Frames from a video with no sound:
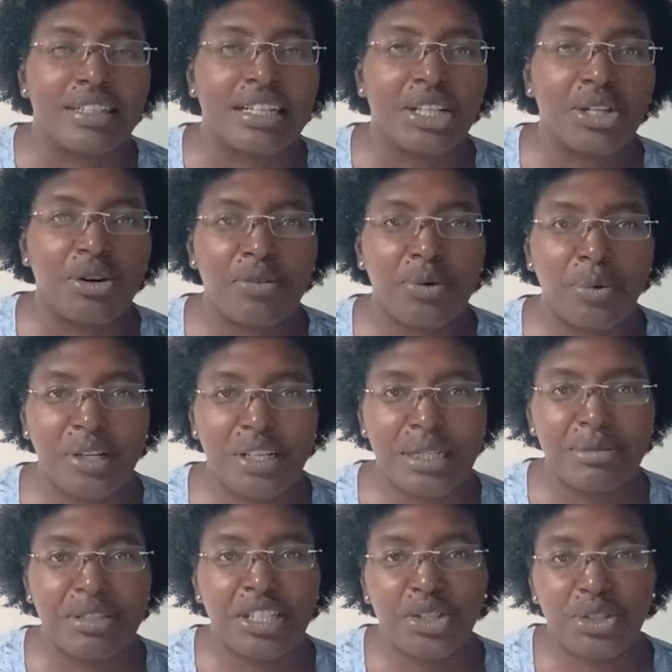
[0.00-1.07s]
Hello everyone,
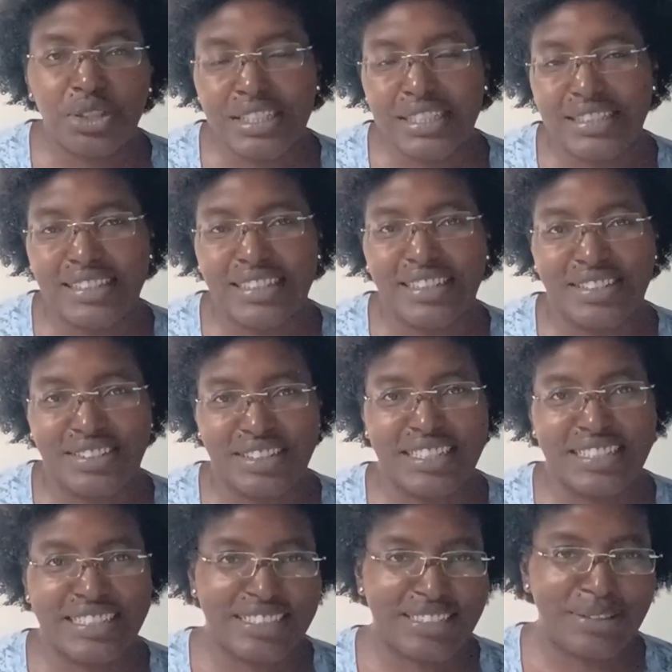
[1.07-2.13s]
I'm Teacher Lisa, your
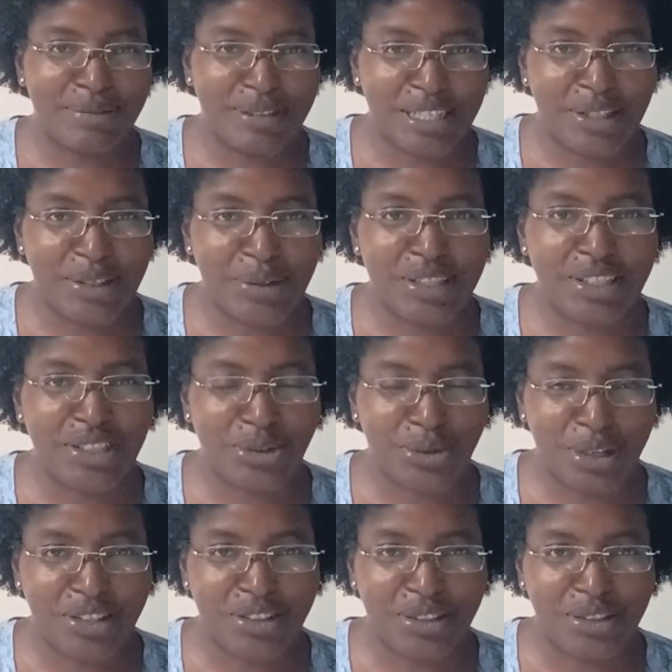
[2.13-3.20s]
ESL video
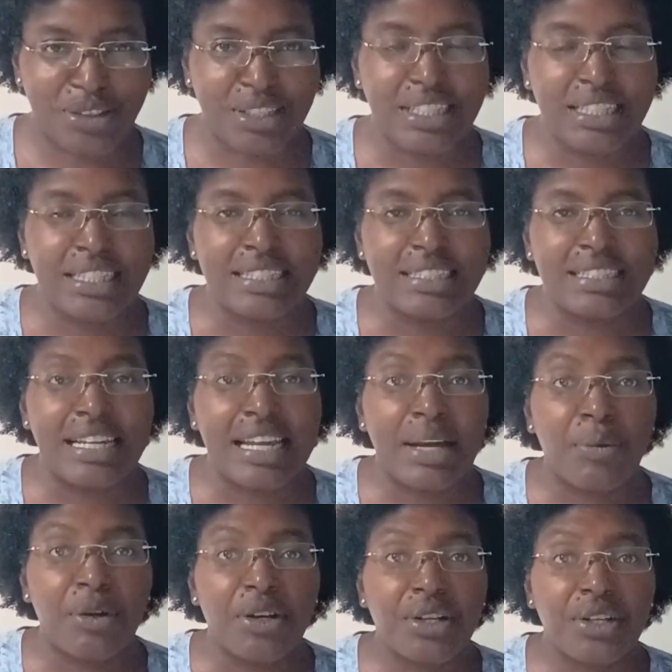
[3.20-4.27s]
instructor. Today
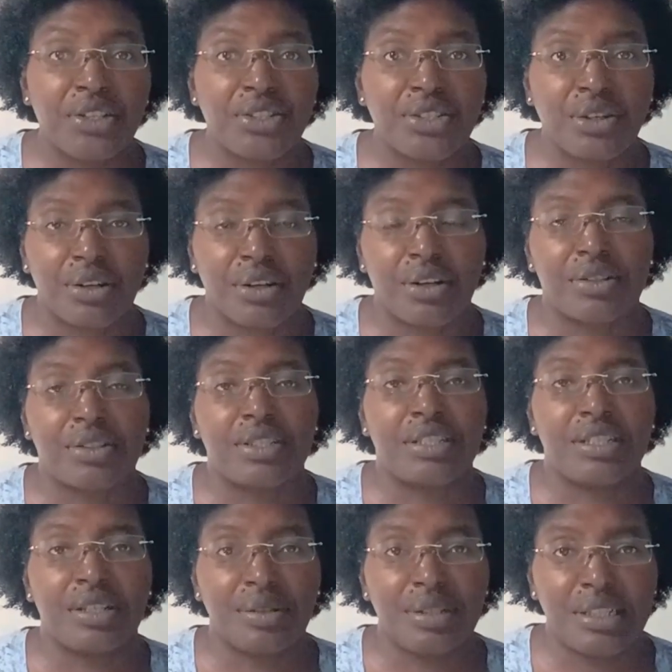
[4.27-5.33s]
we are going to start our
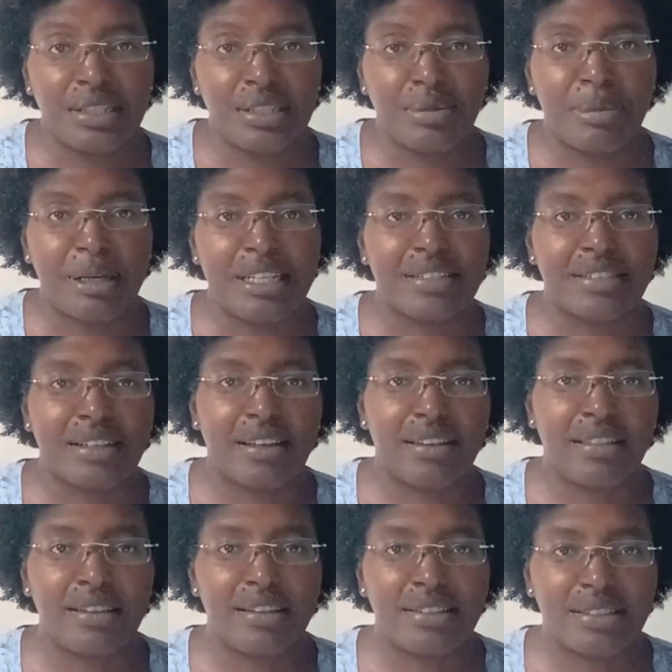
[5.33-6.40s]
series based
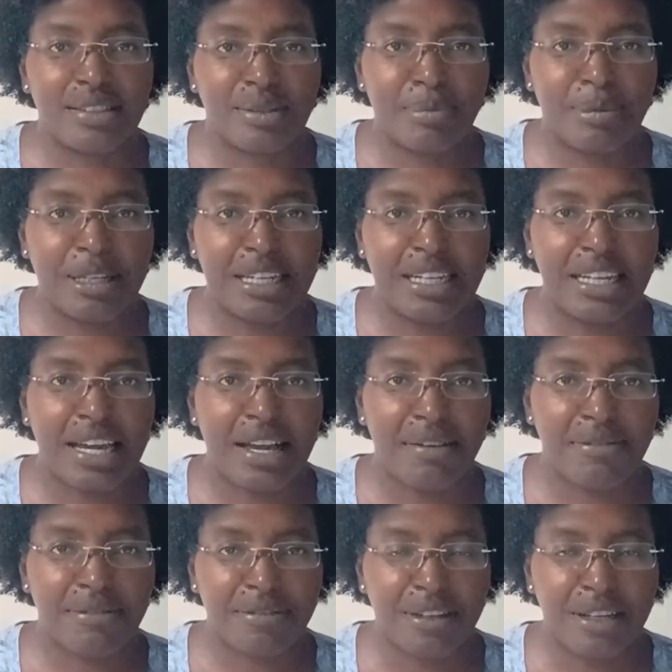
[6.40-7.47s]
on this
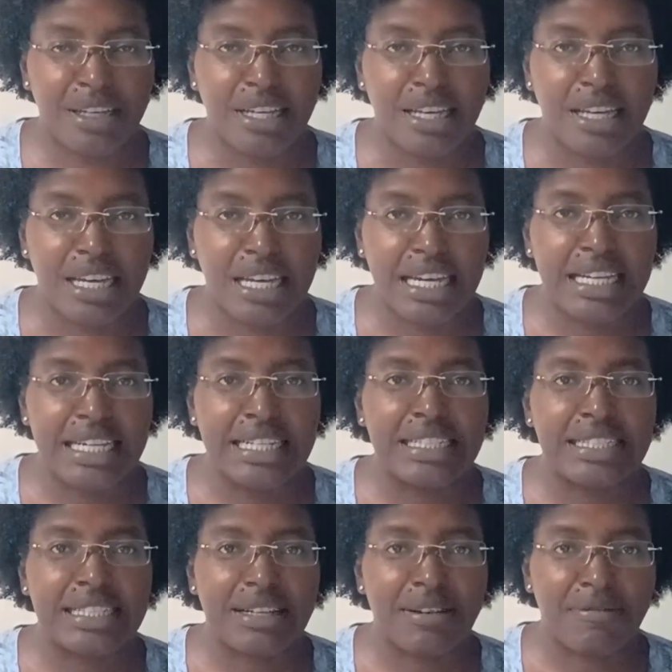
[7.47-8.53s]
PDF. It
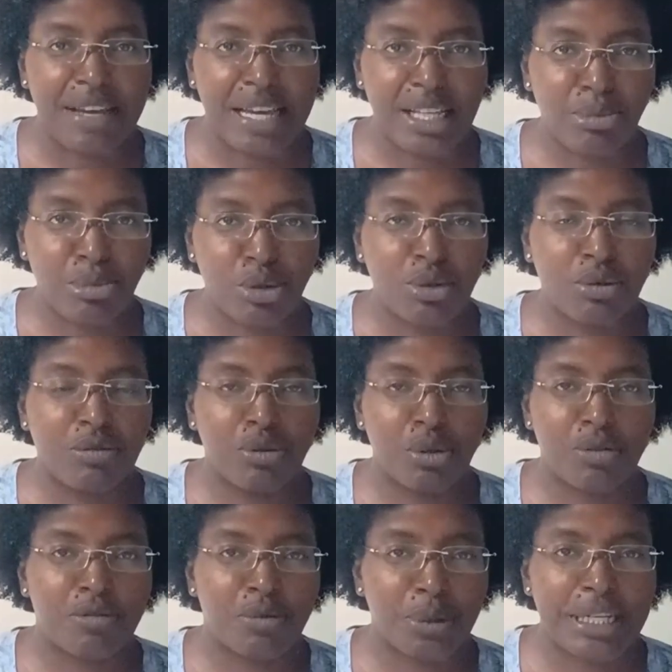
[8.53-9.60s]
is available
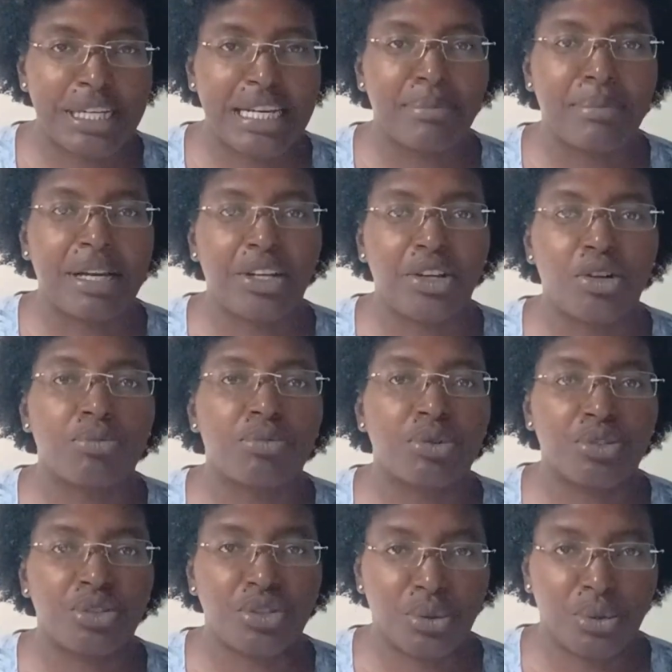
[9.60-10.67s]
for free in my
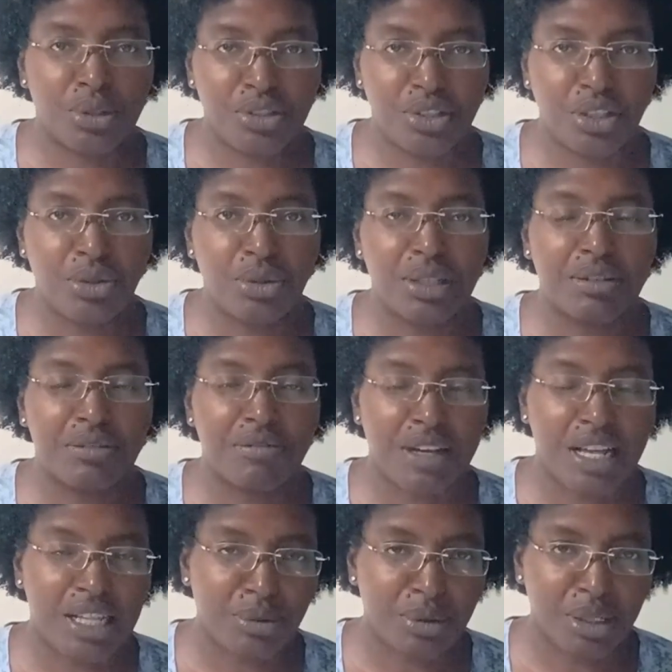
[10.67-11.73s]
Gumroad store so you can
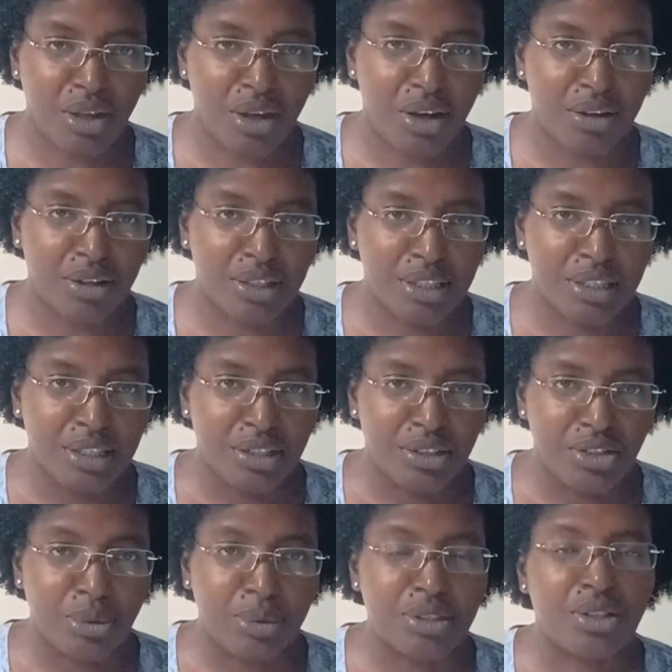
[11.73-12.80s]
follow along.
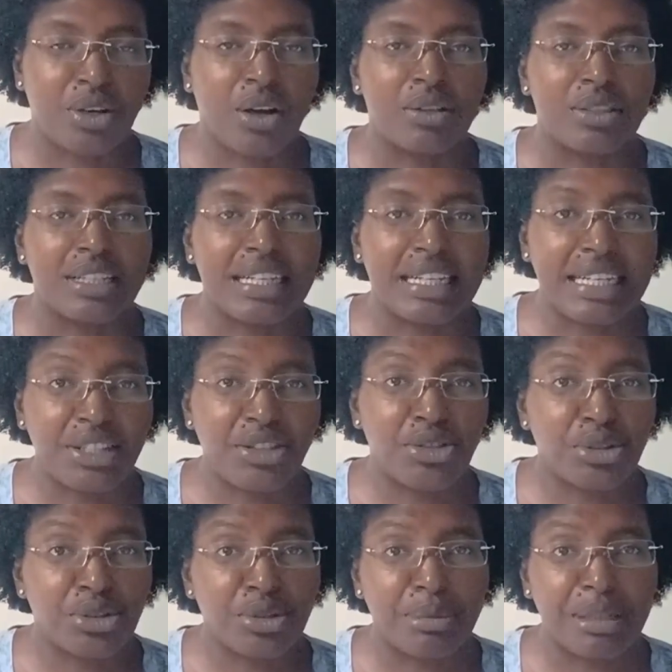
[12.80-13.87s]
So it's called
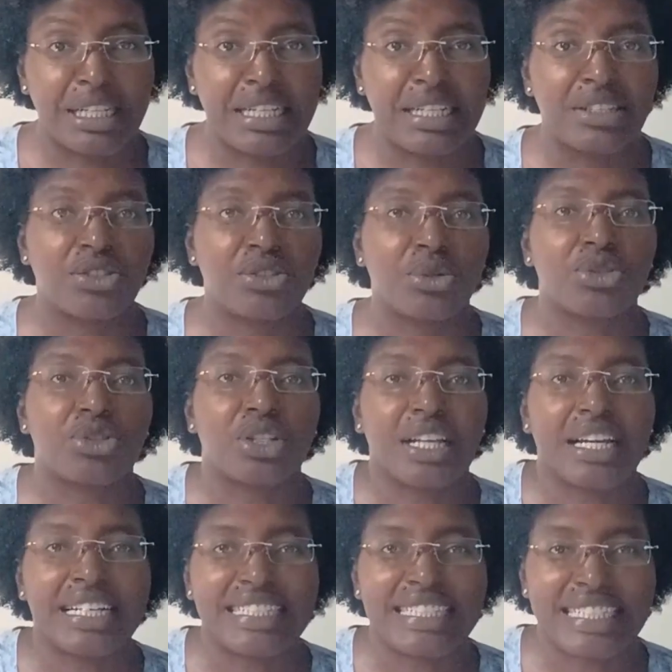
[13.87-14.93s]
Intermediate
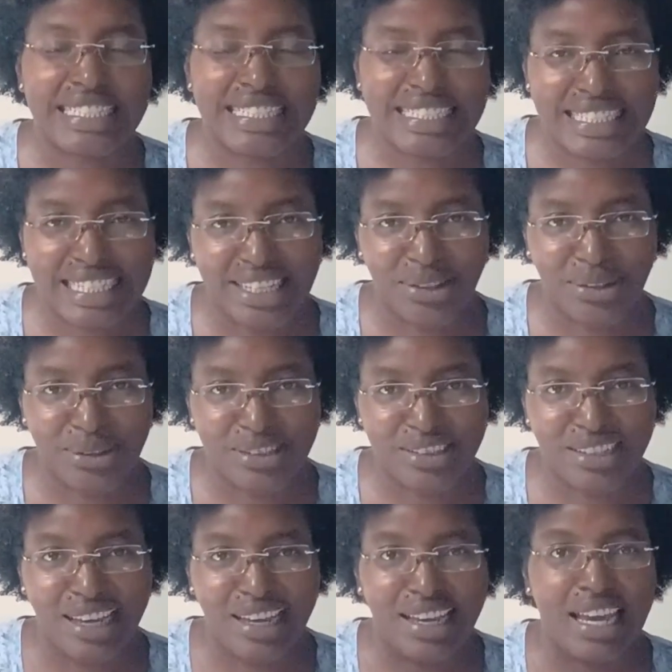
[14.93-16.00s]
Socializing Skills,
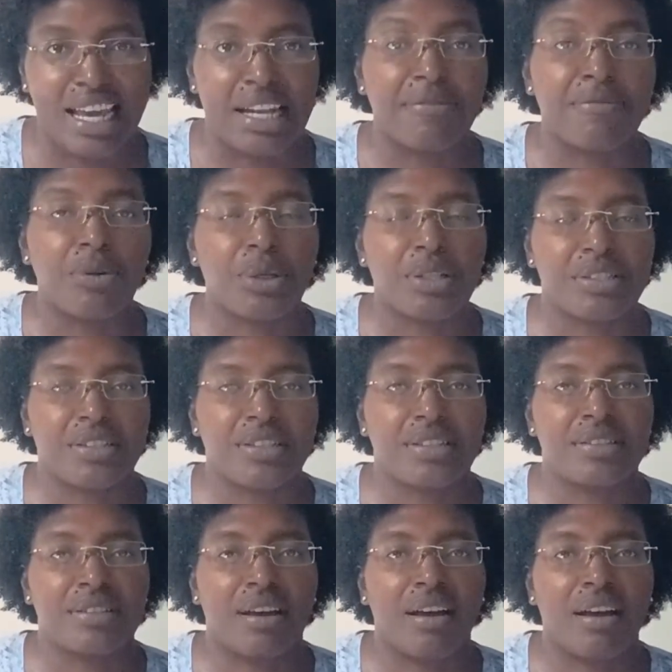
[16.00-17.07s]
and it
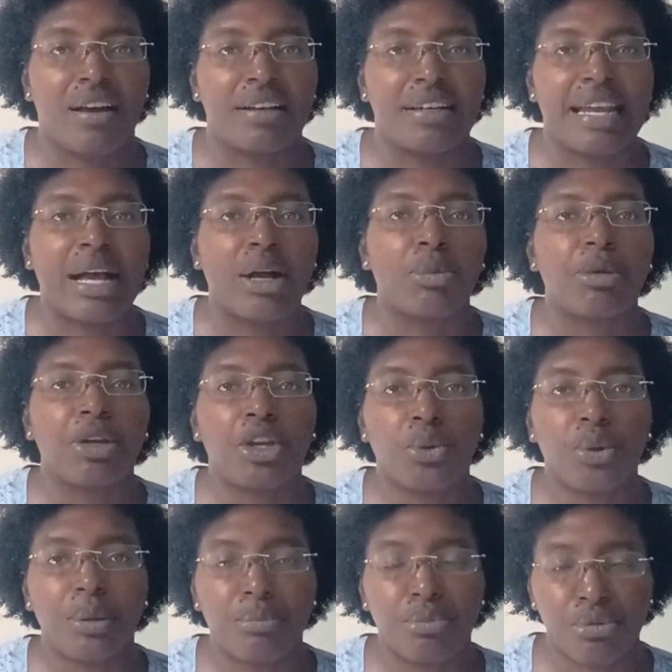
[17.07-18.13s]
focuses on helping you
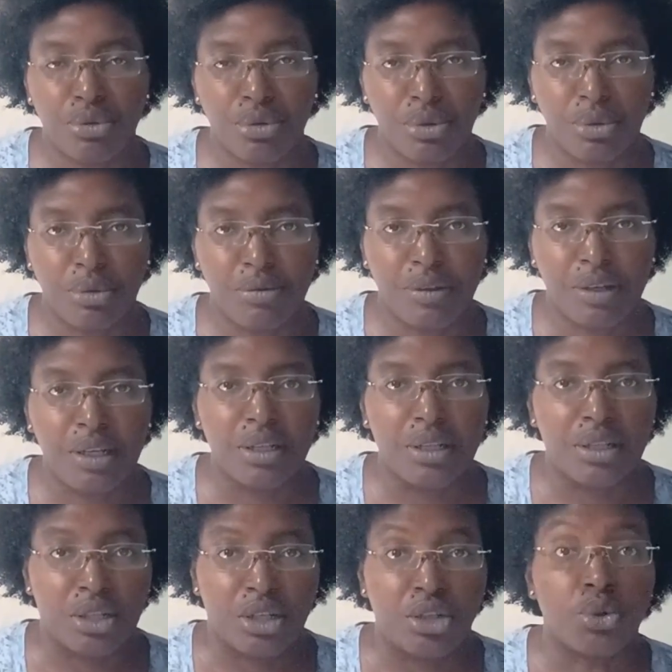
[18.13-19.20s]
improve
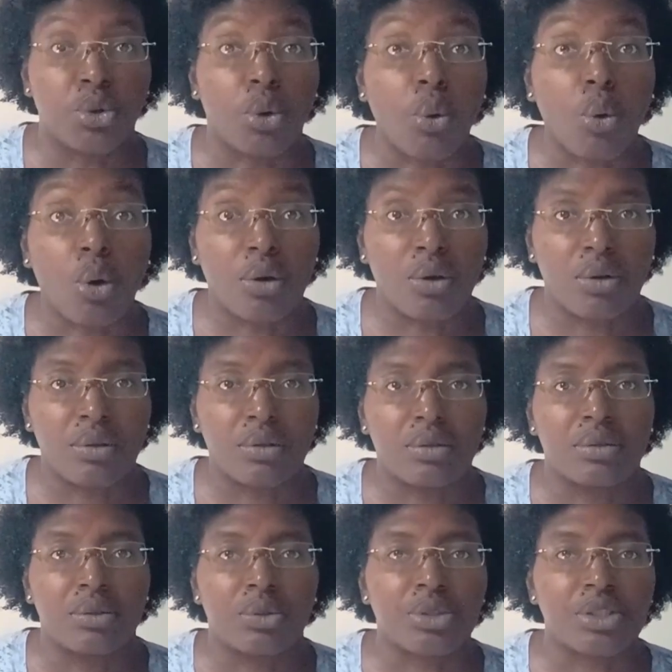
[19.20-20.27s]
your oral
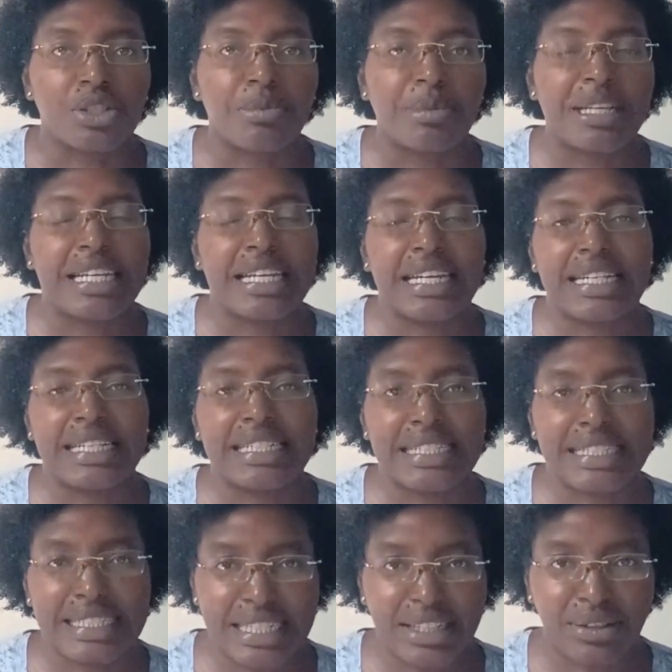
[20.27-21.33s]
or speaking
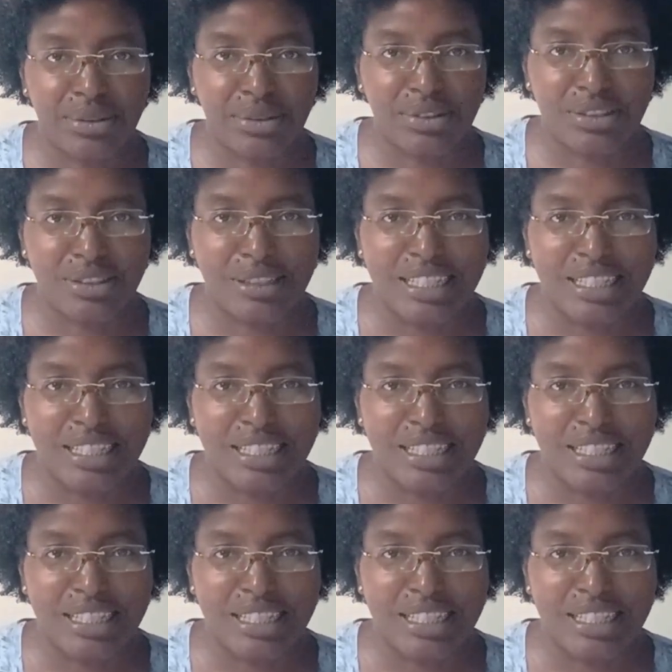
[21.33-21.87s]
skills.